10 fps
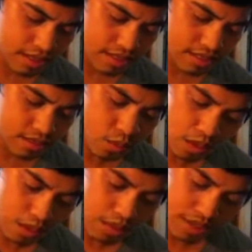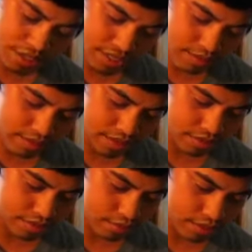And so, what I wanted to share with
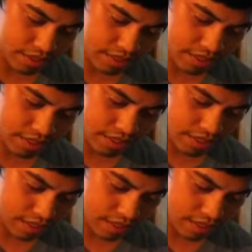you this morning